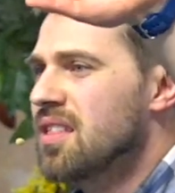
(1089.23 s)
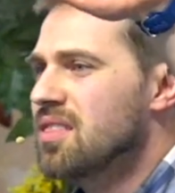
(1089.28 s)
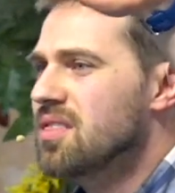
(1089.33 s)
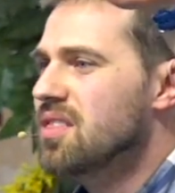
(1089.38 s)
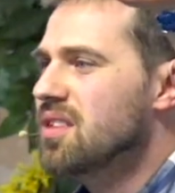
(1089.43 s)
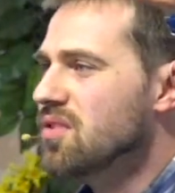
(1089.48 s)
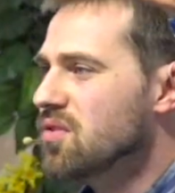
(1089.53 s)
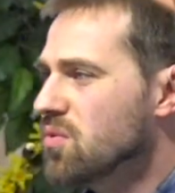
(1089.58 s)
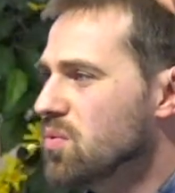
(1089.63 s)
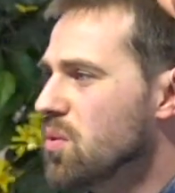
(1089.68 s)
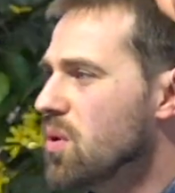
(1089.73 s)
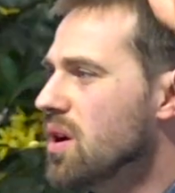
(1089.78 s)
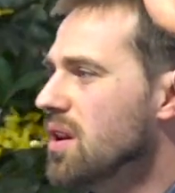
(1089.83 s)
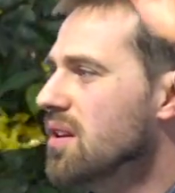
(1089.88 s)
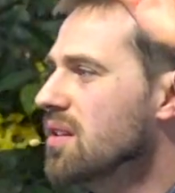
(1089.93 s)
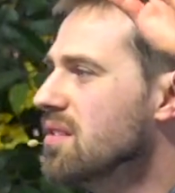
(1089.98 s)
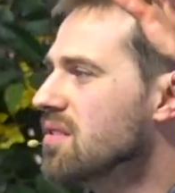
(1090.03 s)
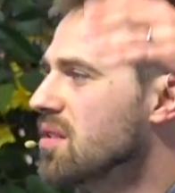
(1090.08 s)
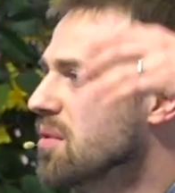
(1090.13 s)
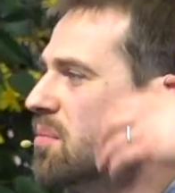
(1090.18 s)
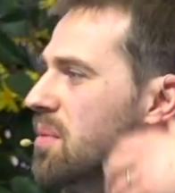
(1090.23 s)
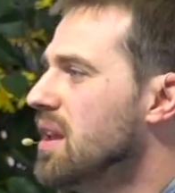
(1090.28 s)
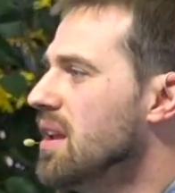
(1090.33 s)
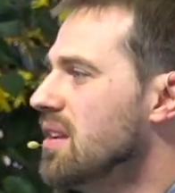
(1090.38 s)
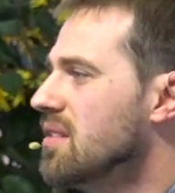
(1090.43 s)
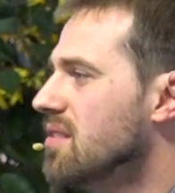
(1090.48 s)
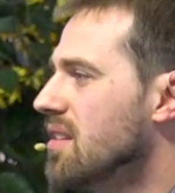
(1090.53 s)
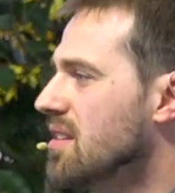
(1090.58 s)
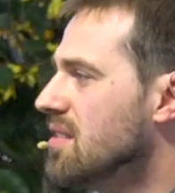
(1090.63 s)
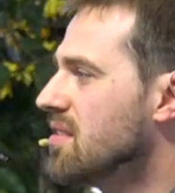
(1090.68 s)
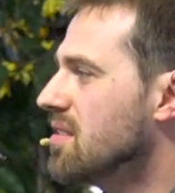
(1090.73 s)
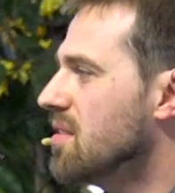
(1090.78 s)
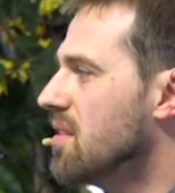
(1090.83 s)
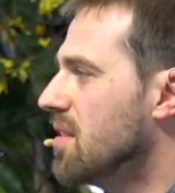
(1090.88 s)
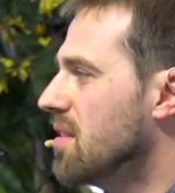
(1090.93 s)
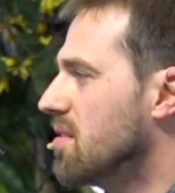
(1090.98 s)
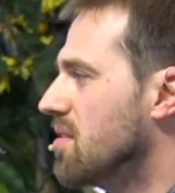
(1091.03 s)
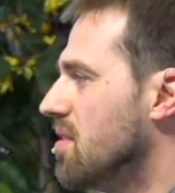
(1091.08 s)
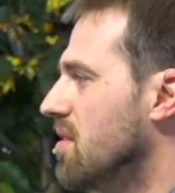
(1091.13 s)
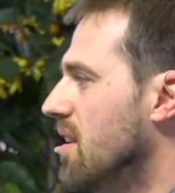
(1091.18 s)
This one, to me, is
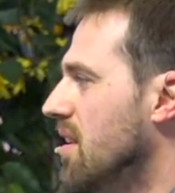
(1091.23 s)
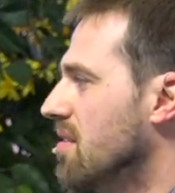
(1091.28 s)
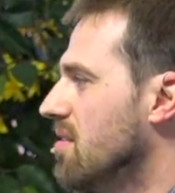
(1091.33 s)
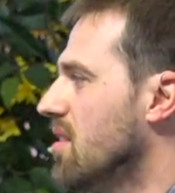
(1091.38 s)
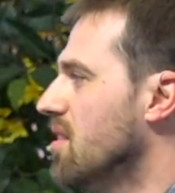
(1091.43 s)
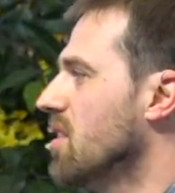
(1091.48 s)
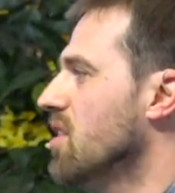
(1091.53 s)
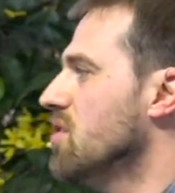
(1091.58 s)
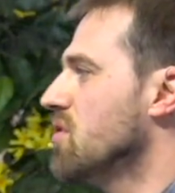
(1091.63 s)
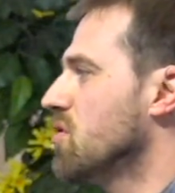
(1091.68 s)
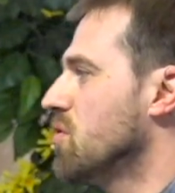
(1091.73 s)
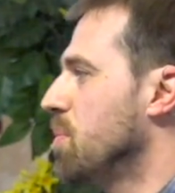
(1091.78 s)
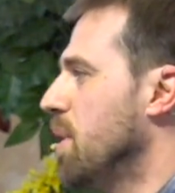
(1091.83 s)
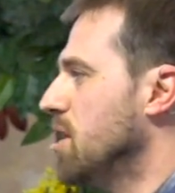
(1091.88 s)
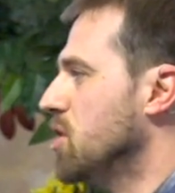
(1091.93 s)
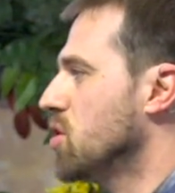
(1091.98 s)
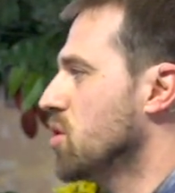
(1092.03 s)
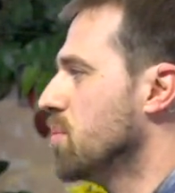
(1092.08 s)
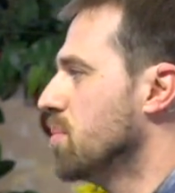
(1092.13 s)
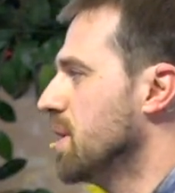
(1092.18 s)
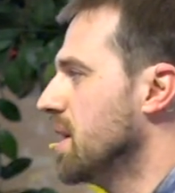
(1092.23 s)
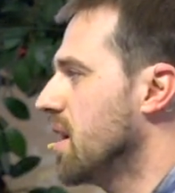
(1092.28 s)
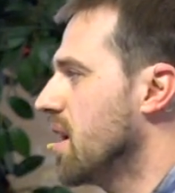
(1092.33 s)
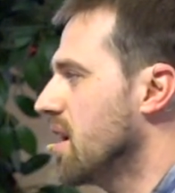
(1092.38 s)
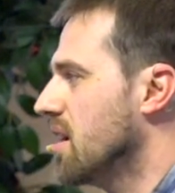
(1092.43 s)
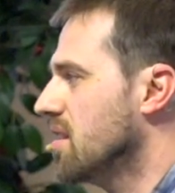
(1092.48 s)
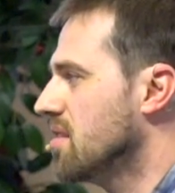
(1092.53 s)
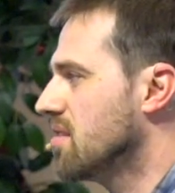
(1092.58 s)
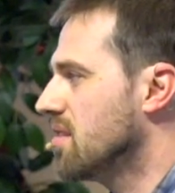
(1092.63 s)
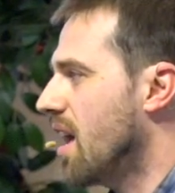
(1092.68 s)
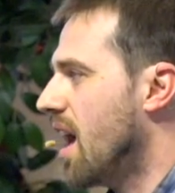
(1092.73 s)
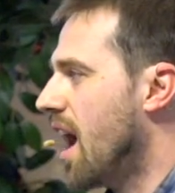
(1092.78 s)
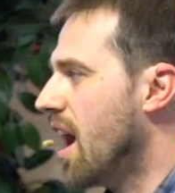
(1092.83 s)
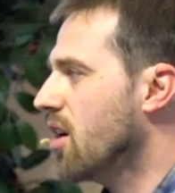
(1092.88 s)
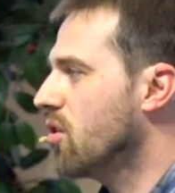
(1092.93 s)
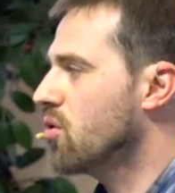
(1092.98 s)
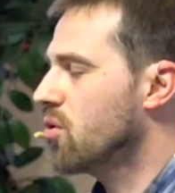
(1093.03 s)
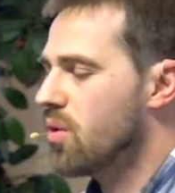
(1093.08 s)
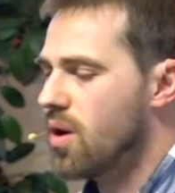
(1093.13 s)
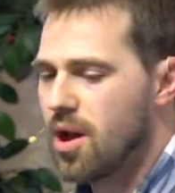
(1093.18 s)
a little special because
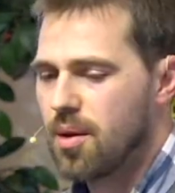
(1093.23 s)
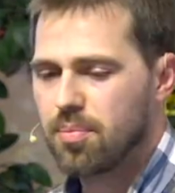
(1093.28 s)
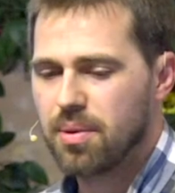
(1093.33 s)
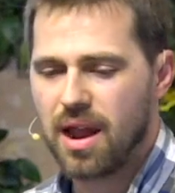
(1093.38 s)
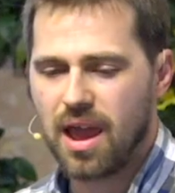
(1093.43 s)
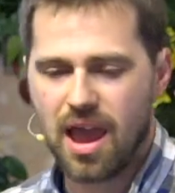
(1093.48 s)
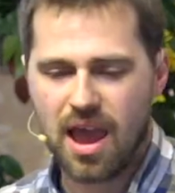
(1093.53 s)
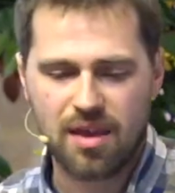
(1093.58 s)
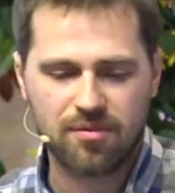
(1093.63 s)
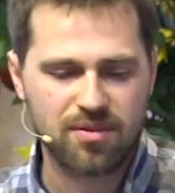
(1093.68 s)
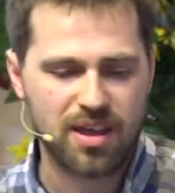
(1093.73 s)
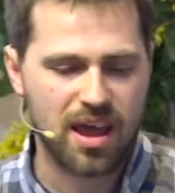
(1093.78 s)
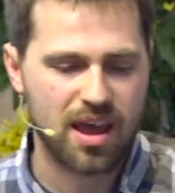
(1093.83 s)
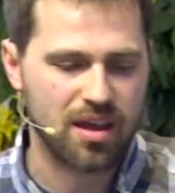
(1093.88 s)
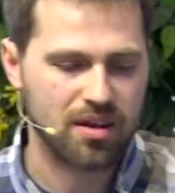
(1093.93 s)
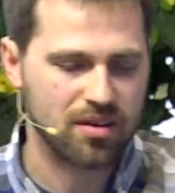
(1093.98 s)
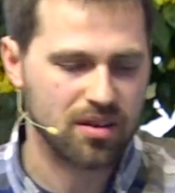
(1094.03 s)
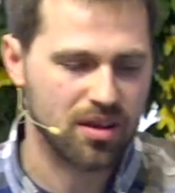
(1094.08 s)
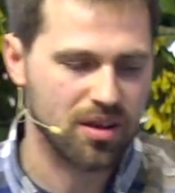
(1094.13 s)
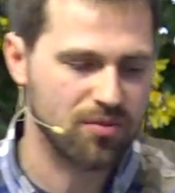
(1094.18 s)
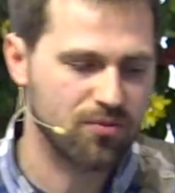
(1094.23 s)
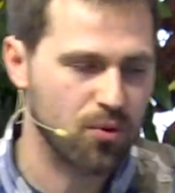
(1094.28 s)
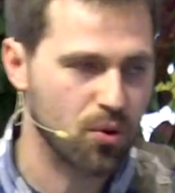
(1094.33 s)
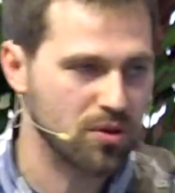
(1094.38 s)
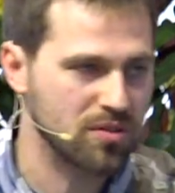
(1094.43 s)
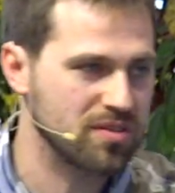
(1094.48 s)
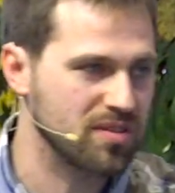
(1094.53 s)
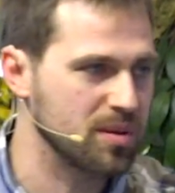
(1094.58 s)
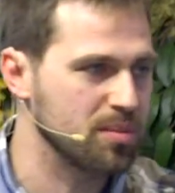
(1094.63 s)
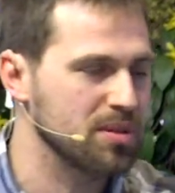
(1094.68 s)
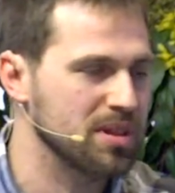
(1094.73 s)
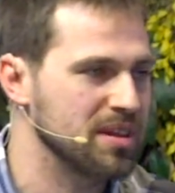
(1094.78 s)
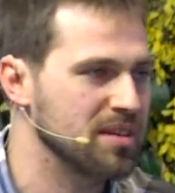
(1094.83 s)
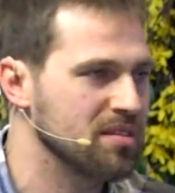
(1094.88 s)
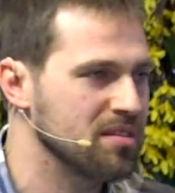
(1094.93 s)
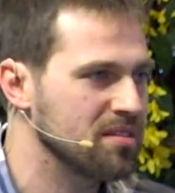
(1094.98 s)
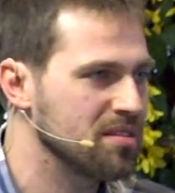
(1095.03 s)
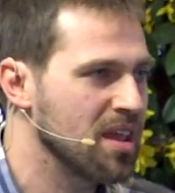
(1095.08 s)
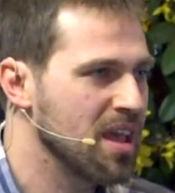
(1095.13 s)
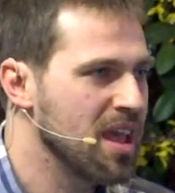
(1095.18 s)
I grew up and I've got four
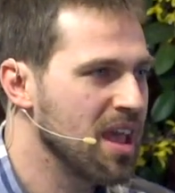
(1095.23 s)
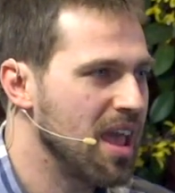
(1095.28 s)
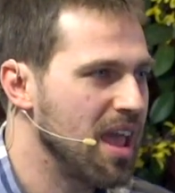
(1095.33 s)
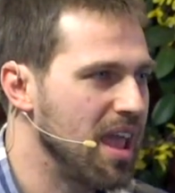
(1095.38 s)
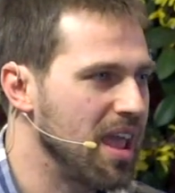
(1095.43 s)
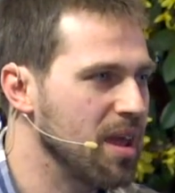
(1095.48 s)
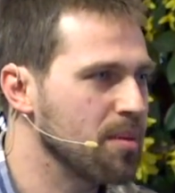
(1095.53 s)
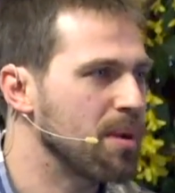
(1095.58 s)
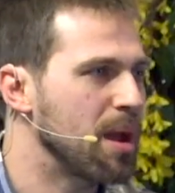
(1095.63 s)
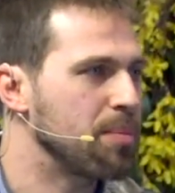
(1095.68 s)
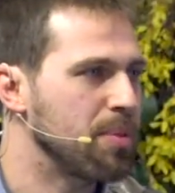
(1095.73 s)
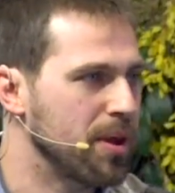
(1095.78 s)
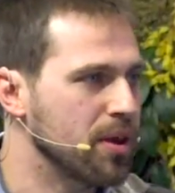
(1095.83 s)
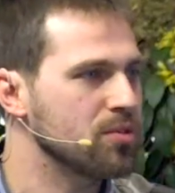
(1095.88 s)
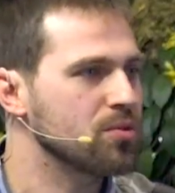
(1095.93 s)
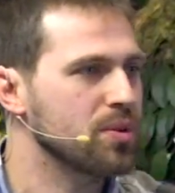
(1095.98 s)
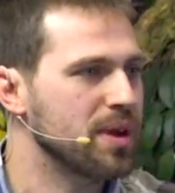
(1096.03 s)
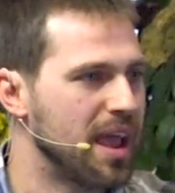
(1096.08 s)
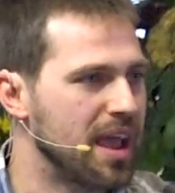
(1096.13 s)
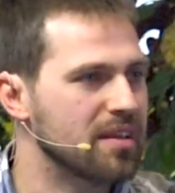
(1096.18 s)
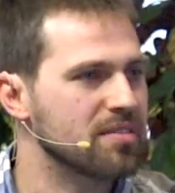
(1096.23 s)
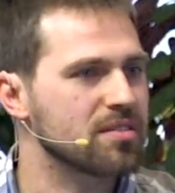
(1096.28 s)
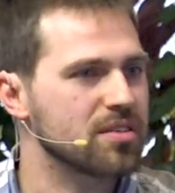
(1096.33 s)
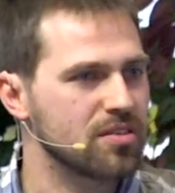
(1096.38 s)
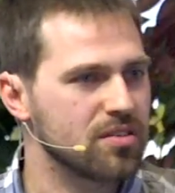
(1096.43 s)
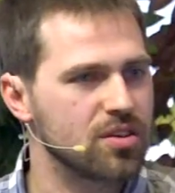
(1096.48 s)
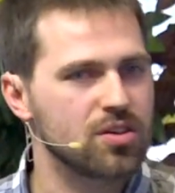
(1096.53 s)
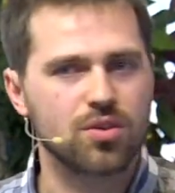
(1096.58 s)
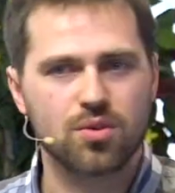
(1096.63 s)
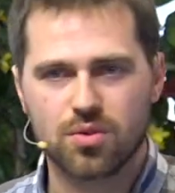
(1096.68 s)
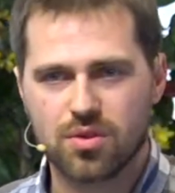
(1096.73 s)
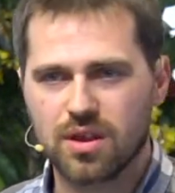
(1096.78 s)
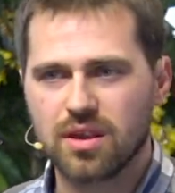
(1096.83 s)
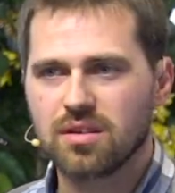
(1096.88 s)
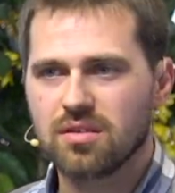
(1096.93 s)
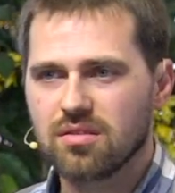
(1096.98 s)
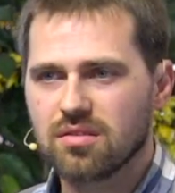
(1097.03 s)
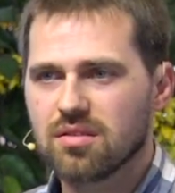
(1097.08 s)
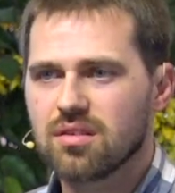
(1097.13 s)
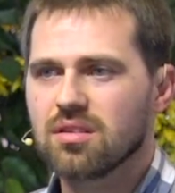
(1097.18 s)
siblings, and my parents would ask us to do
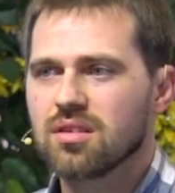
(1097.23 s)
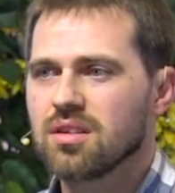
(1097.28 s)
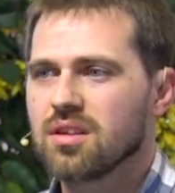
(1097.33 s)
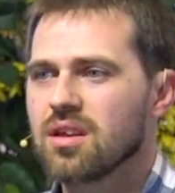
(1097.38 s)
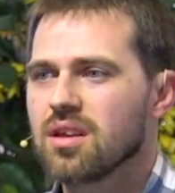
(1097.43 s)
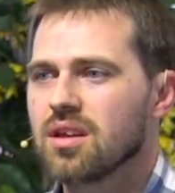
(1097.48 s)
things,